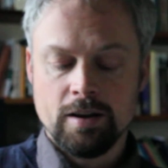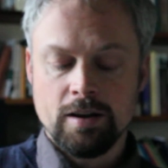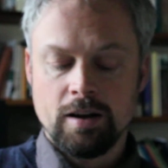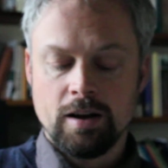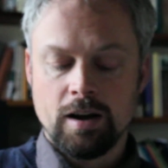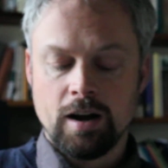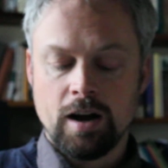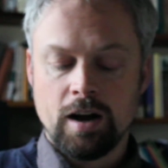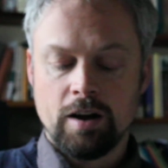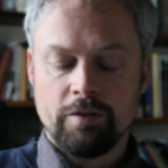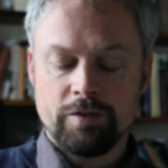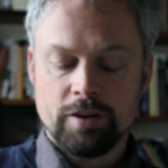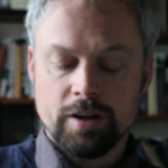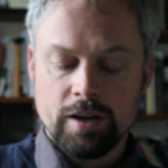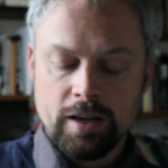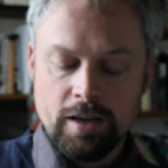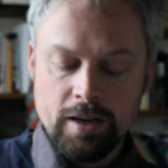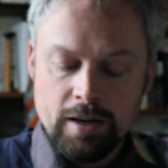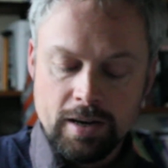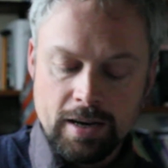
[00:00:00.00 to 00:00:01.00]
after
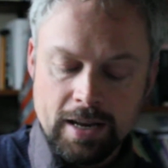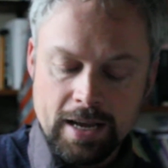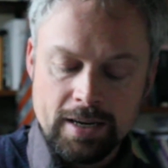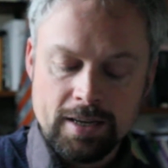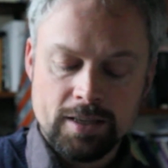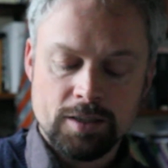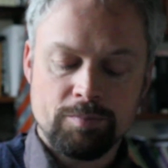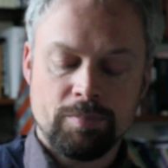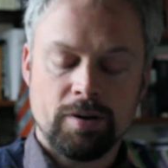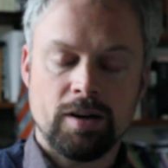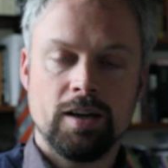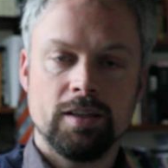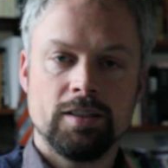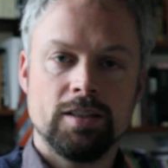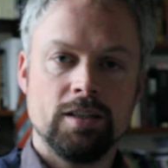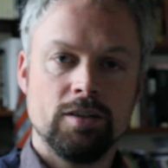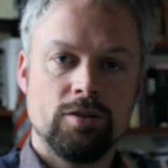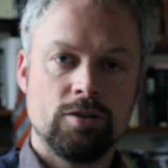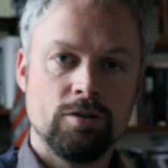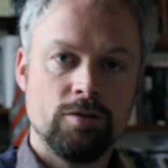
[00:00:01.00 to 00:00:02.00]
he'd led his
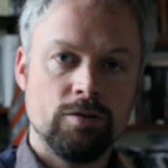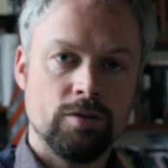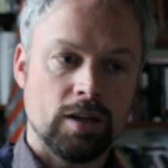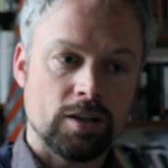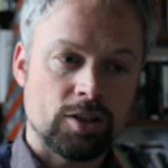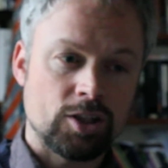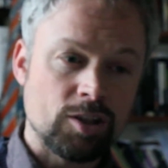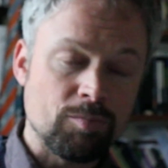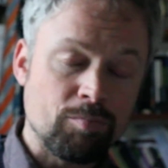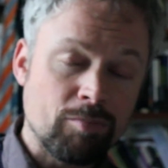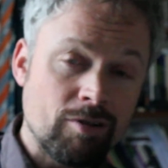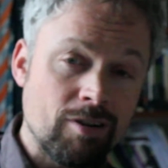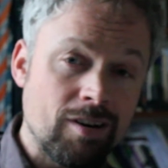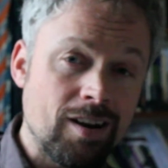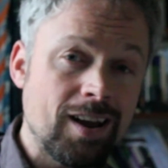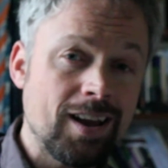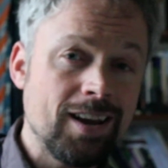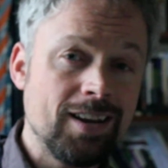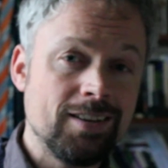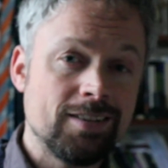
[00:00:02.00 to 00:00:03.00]
party to a
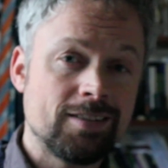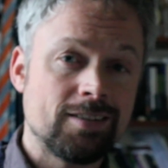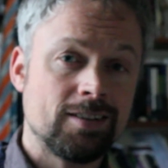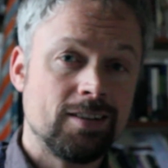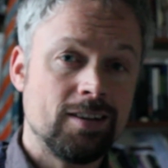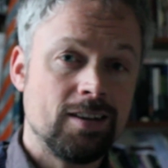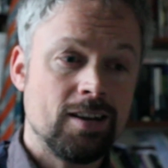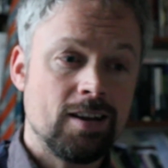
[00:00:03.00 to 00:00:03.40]
surprise